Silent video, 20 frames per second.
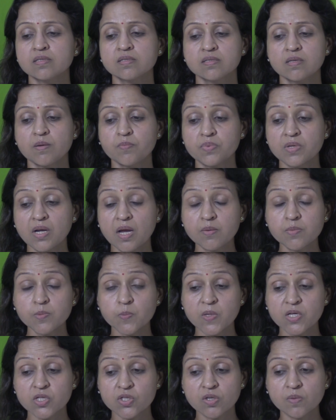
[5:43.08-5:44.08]
Sometimes
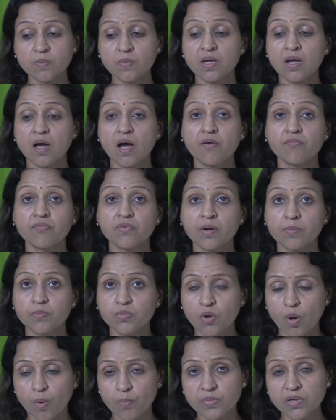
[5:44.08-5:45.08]
patient may have
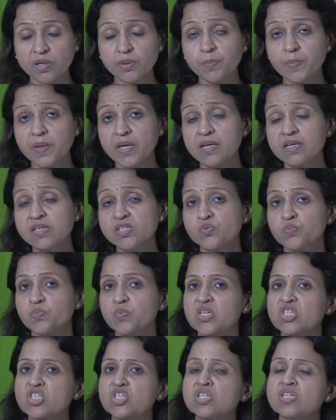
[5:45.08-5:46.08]
abdominal pain,
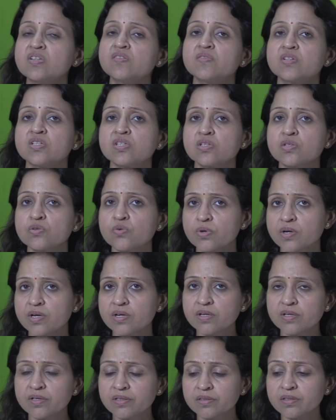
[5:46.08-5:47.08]
especially which is
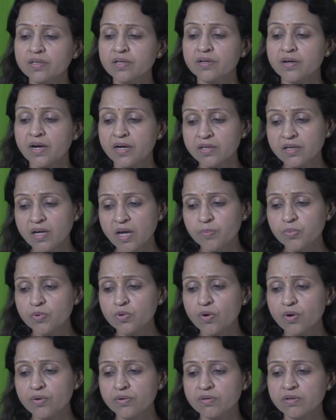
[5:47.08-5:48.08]
located in the right
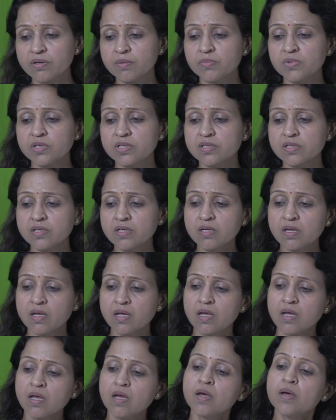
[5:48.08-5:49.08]
hypochondrium region
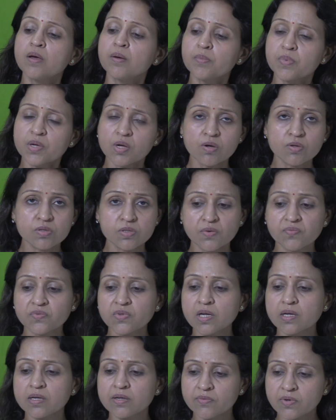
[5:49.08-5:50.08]
because of
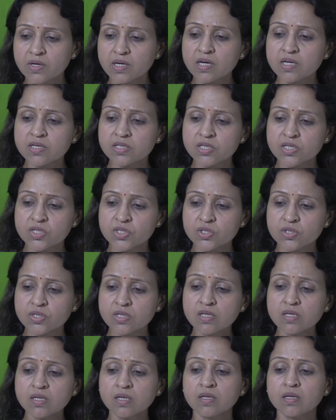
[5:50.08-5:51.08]
the liver
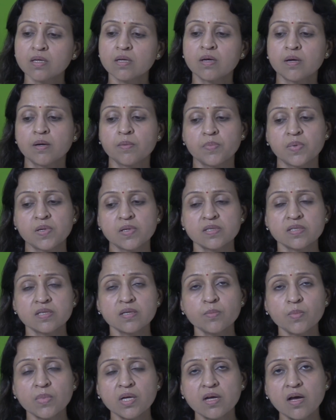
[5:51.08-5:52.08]
congestion.
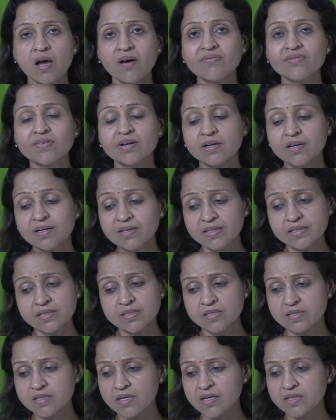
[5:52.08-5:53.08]
Person may have early
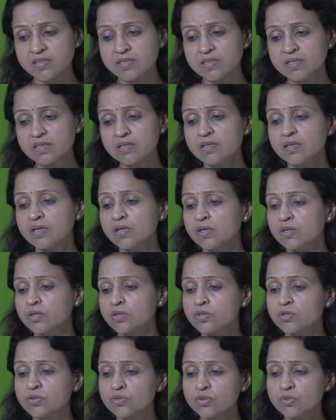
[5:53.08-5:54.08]
satiety
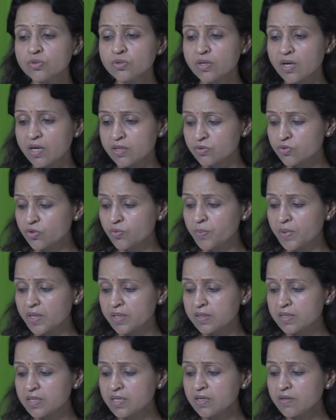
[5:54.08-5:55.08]
due to
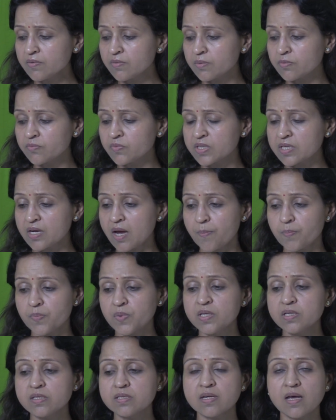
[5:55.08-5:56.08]
gastropathy, which
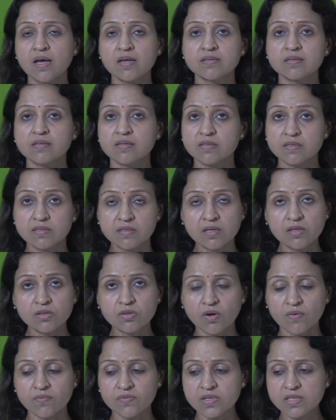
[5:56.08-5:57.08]
happens as a result
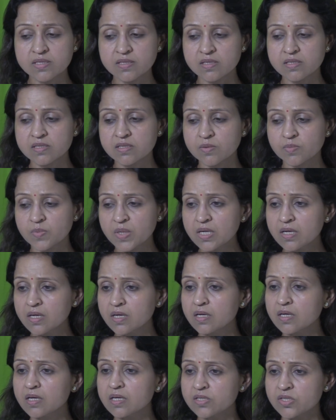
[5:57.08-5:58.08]
of the systemic
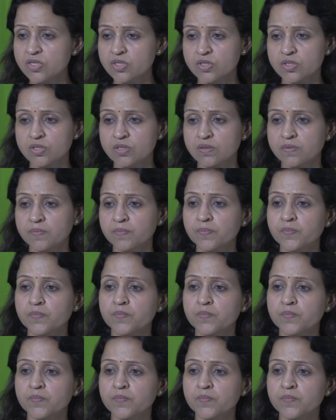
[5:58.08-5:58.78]
congestion.